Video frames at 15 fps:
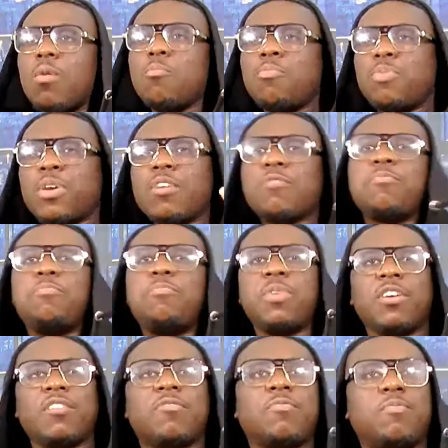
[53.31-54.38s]
Beef,
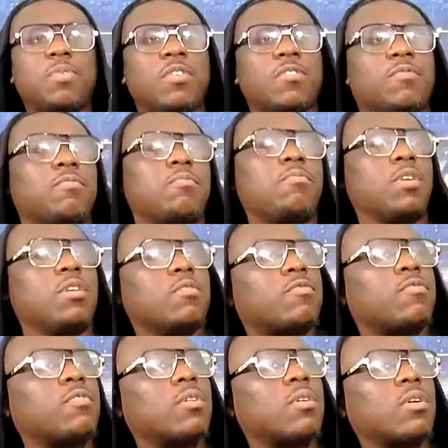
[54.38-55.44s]
beef, beef, beef. Beef,
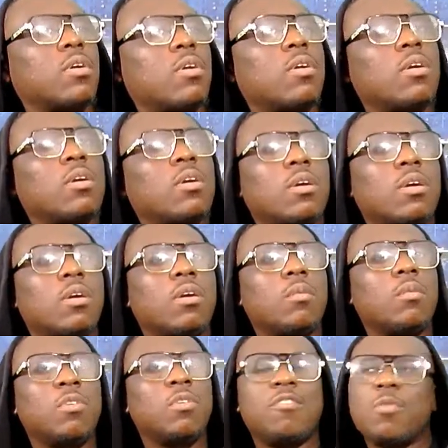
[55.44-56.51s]

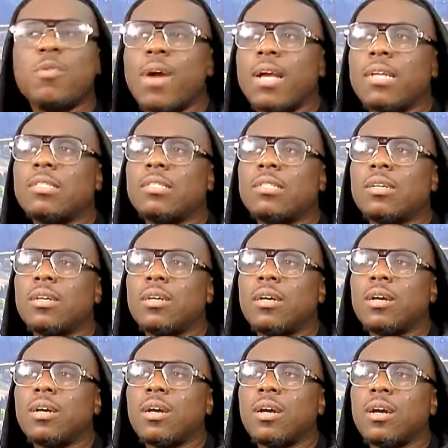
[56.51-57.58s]
beef what?
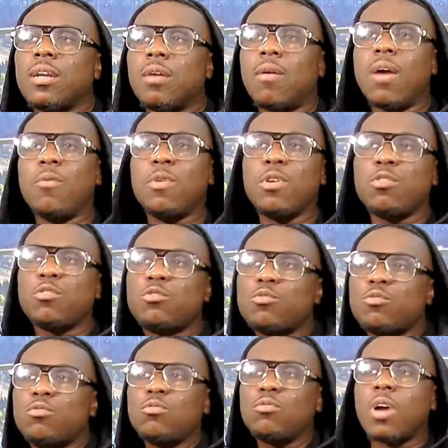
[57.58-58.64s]
The one we used to
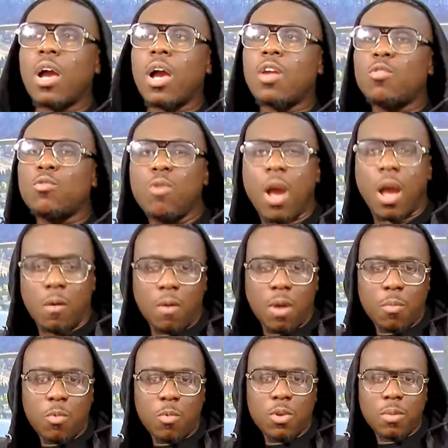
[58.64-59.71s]
do at
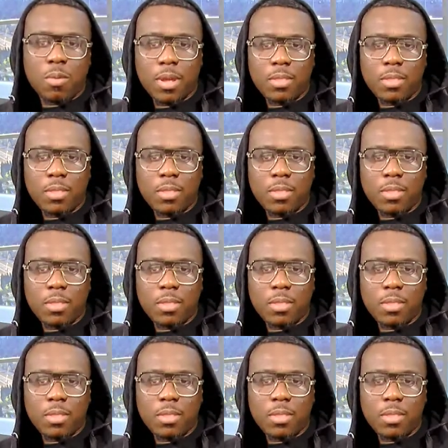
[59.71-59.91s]
1 morning, man.